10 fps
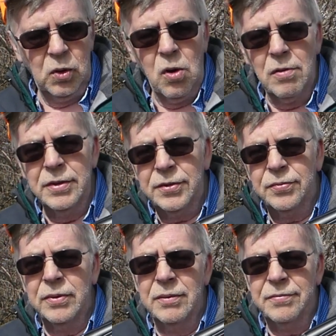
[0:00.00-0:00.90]
Orvis
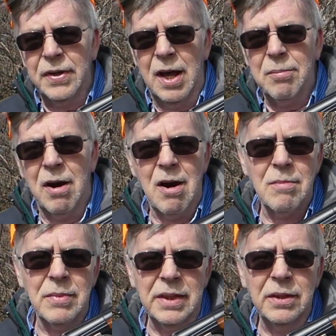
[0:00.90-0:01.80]

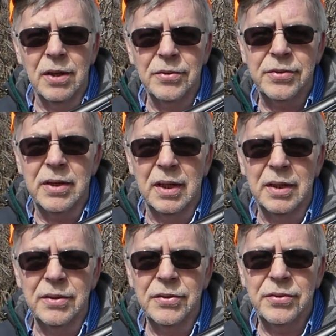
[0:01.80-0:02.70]
Fabarm Elos
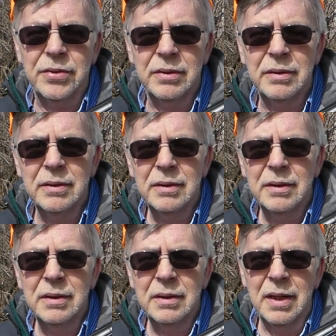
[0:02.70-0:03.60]
guns,
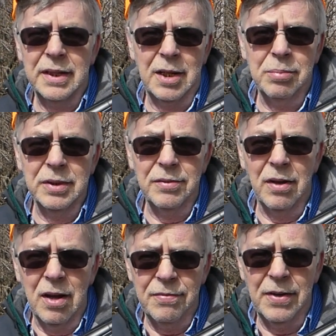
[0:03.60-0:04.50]
like I believe
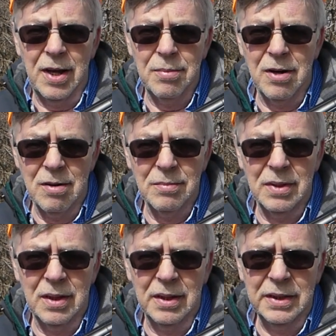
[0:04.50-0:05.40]
all
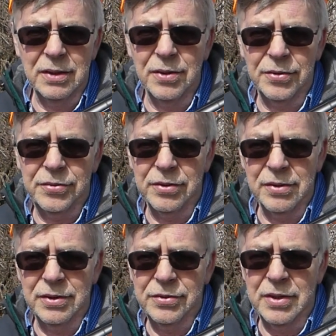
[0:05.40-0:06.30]
Fabarm Elos
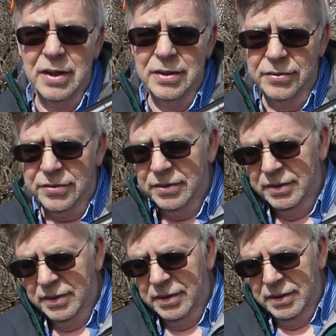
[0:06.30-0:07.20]
series guns,
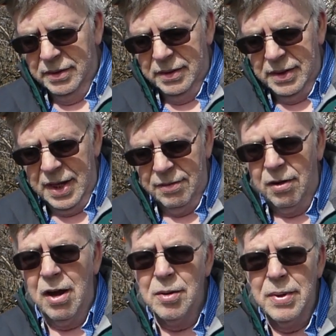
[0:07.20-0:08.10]

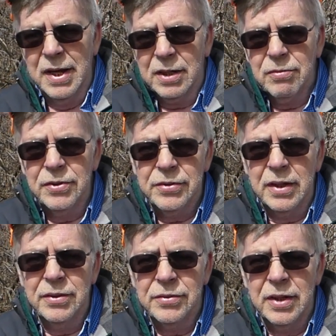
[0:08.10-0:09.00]
have automatic
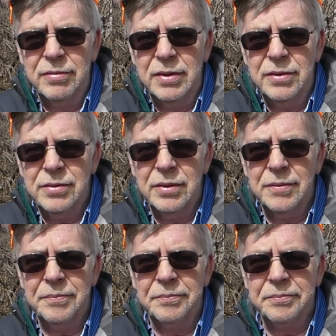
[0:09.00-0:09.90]
resetting safeties,
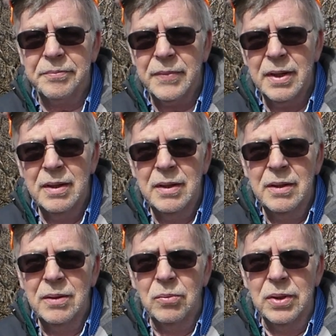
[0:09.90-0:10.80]

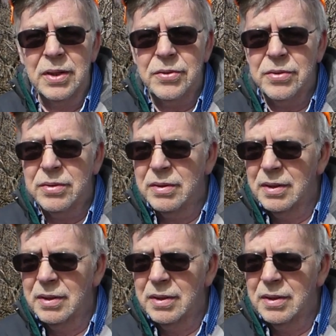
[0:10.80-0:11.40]
which